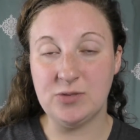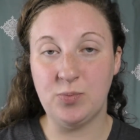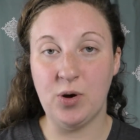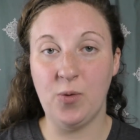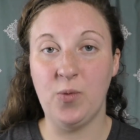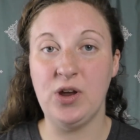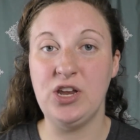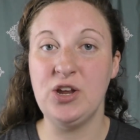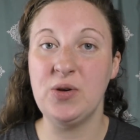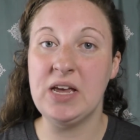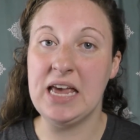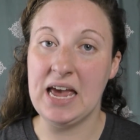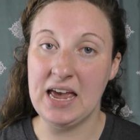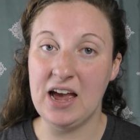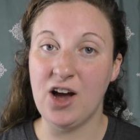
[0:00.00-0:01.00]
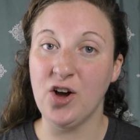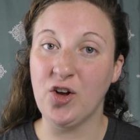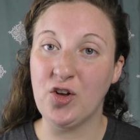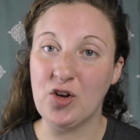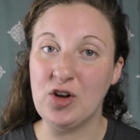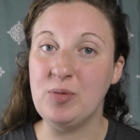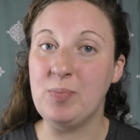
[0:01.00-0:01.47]
But when you get a
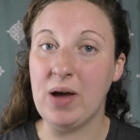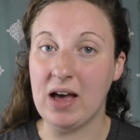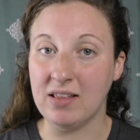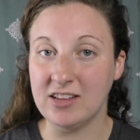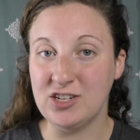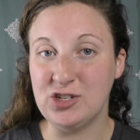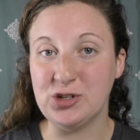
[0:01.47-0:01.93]
good balance,